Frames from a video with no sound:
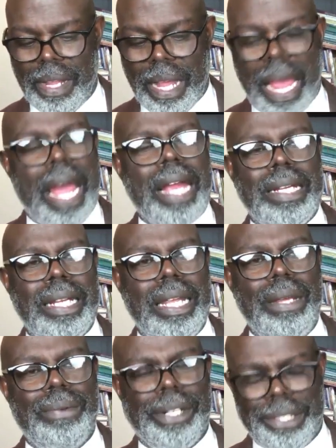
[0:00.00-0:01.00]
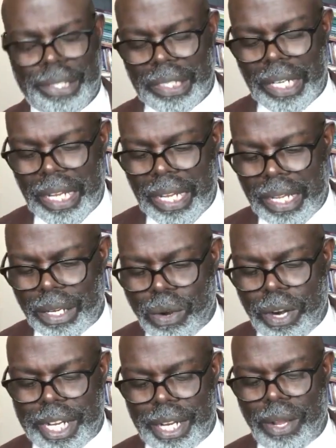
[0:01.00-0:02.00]
and he was
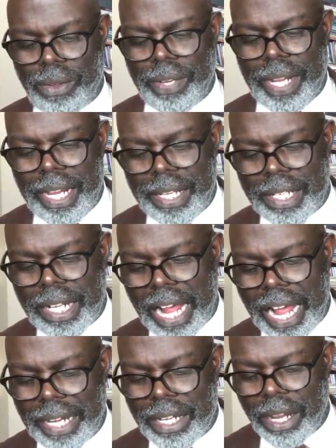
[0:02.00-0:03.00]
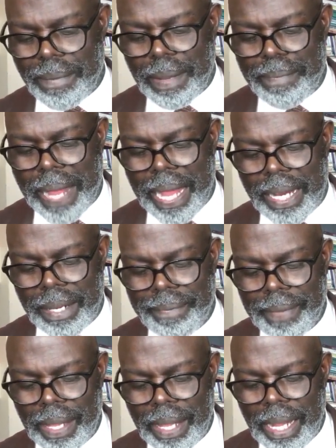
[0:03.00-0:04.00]
crooked on the inside, talking about Balaam,
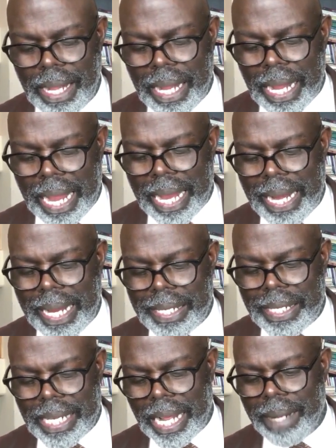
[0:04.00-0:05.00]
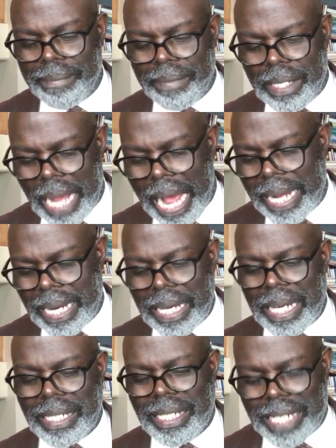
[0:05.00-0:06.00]
and a dumb
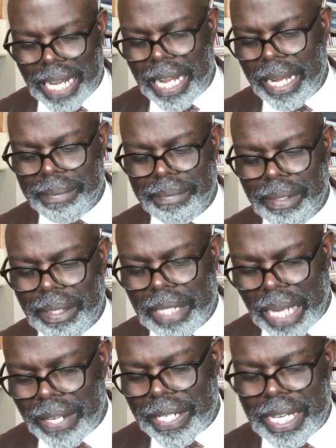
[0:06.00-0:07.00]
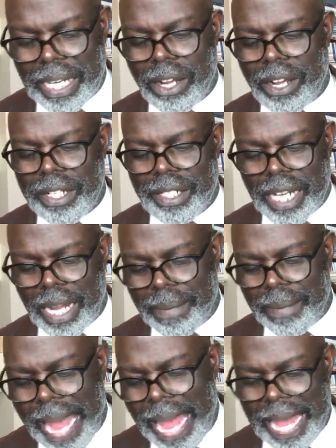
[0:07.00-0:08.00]
donkey or dumb
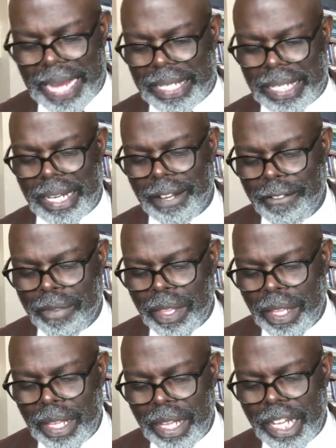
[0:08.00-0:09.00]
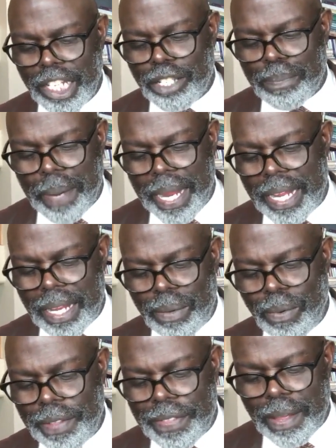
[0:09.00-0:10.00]
ass, speaking
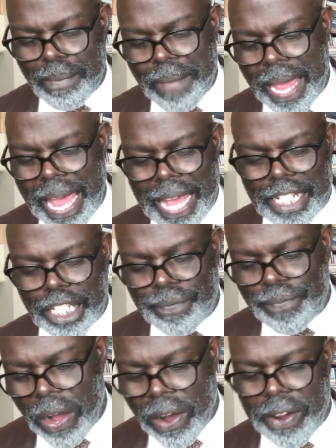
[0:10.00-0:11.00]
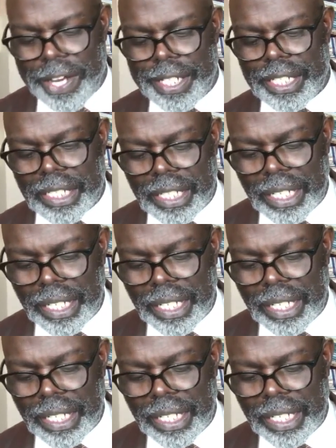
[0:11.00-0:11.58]
with a man's voice,